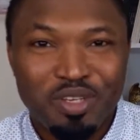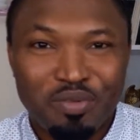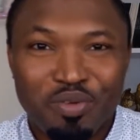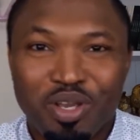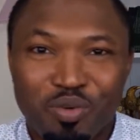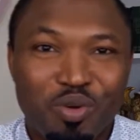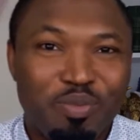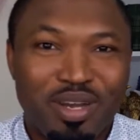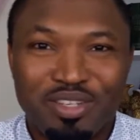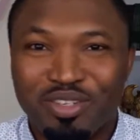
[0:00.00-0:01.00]
If you're a
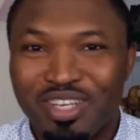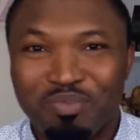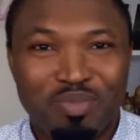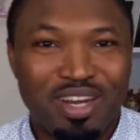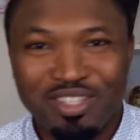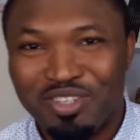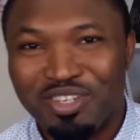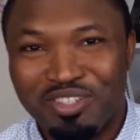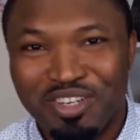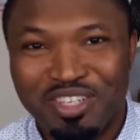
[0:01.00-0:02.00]
woman, you get married
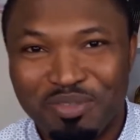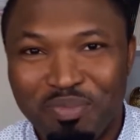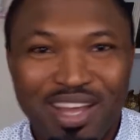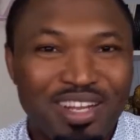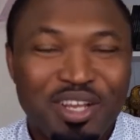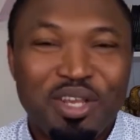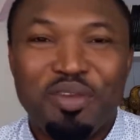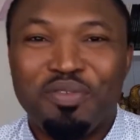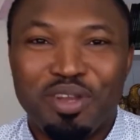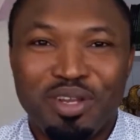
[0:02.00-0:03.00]
to a Turkish man.
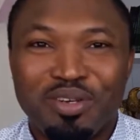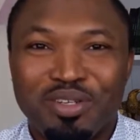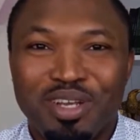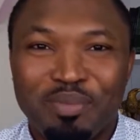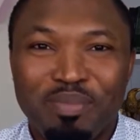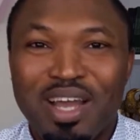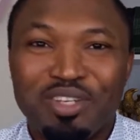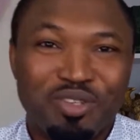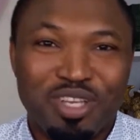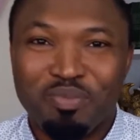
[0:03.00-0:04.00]
If you're a
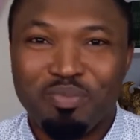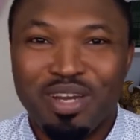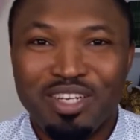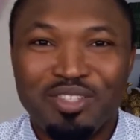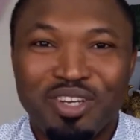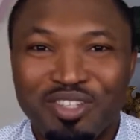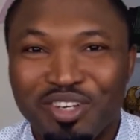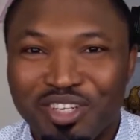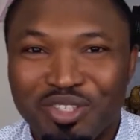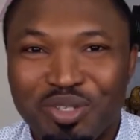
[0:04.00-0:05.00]
man, you get married to a
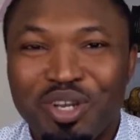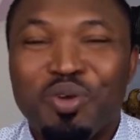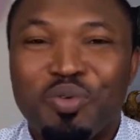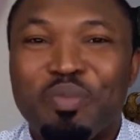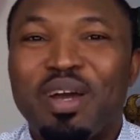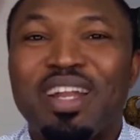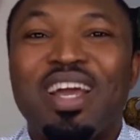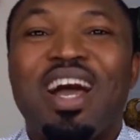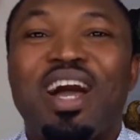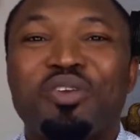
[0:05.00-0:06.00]
Turkish
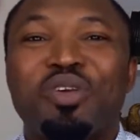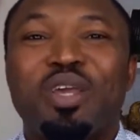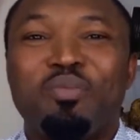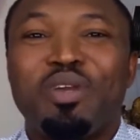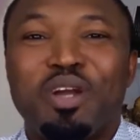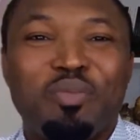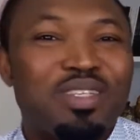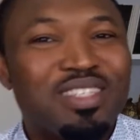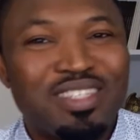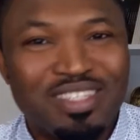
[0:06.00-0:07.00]
woman, and you can become
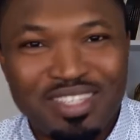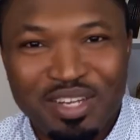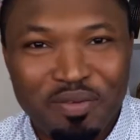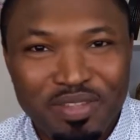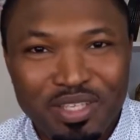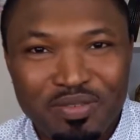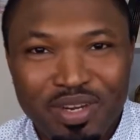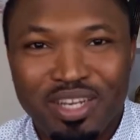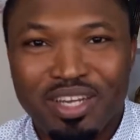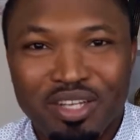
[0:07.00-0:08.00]
a citizen of this
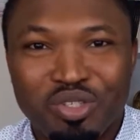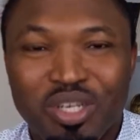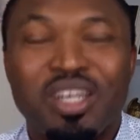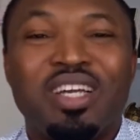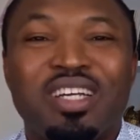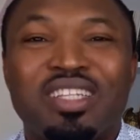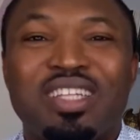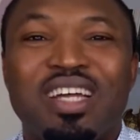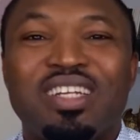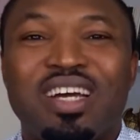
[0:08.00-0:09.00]
very country.
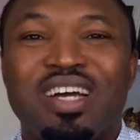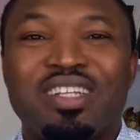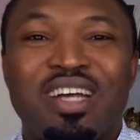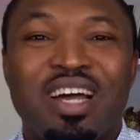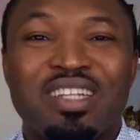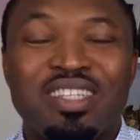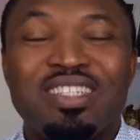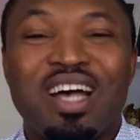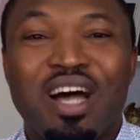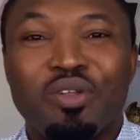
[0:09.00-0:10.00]

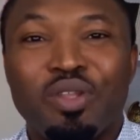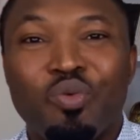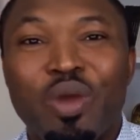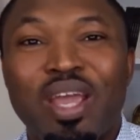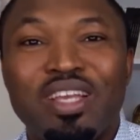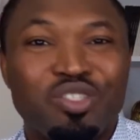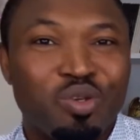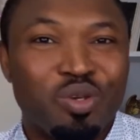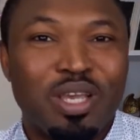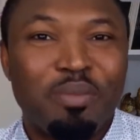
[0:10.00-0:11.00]
These are the
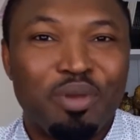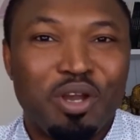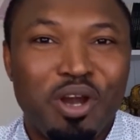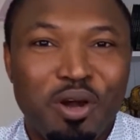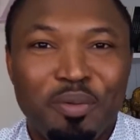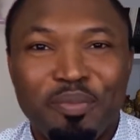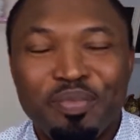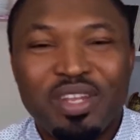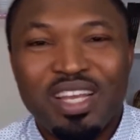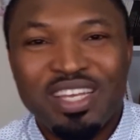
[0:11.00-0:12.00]
ways you can become
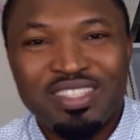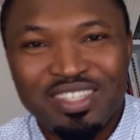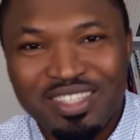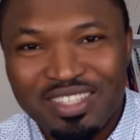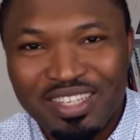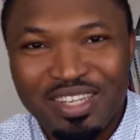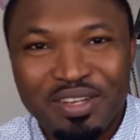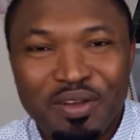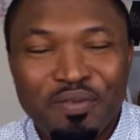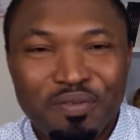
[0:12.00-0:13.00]
a
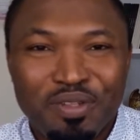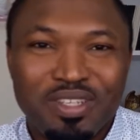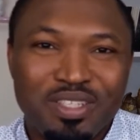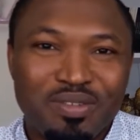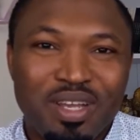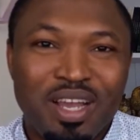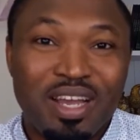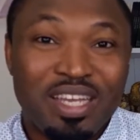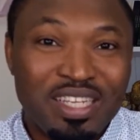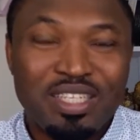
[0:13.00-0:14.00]
citizen for this
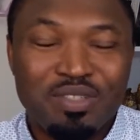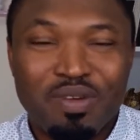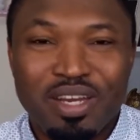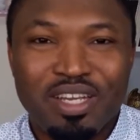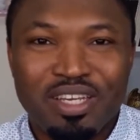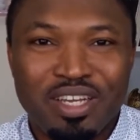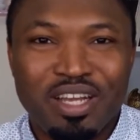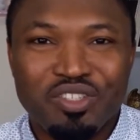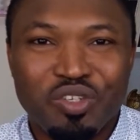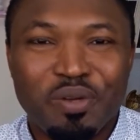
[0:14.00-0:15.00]
in this very
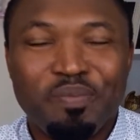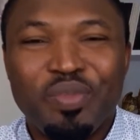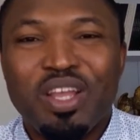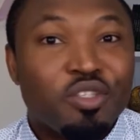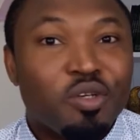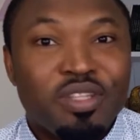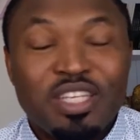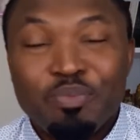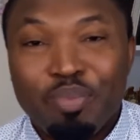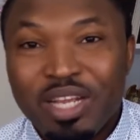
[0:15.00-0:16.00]
country. So
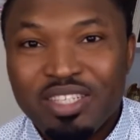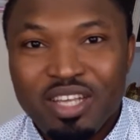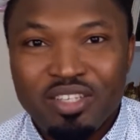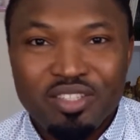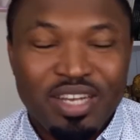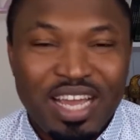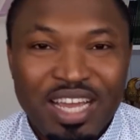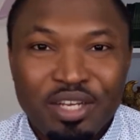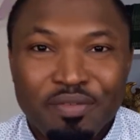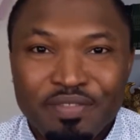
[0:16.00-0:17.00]
this brings us to
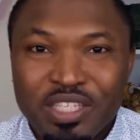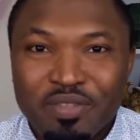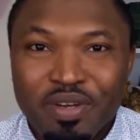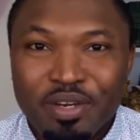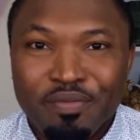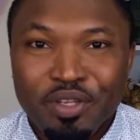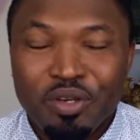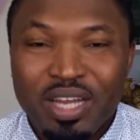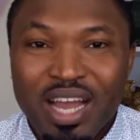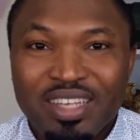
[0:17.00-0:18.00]
the end of this very
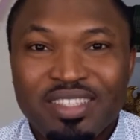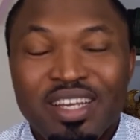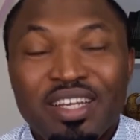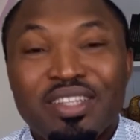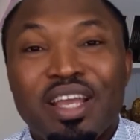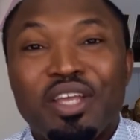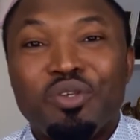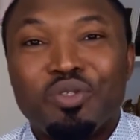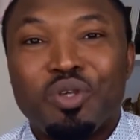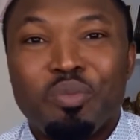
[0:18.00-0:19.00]
video, guys.
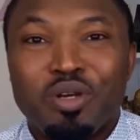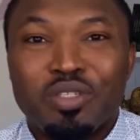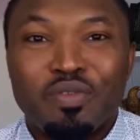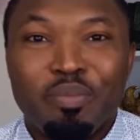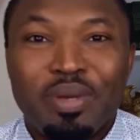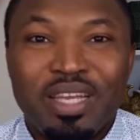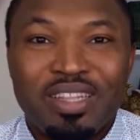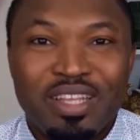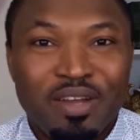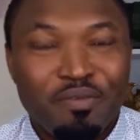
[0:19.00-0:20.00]
Thank you so much for
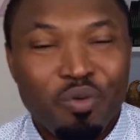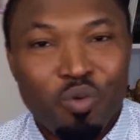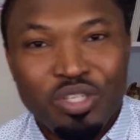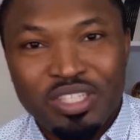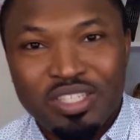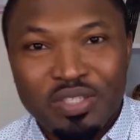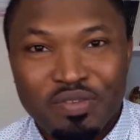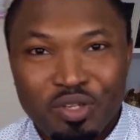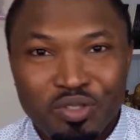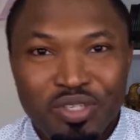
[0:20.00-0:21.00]
being there, for watching
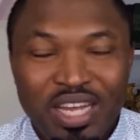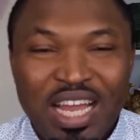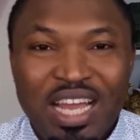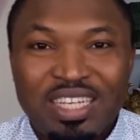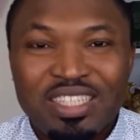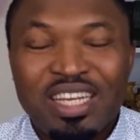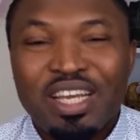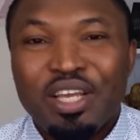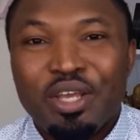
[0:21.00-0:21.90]
this video to the end.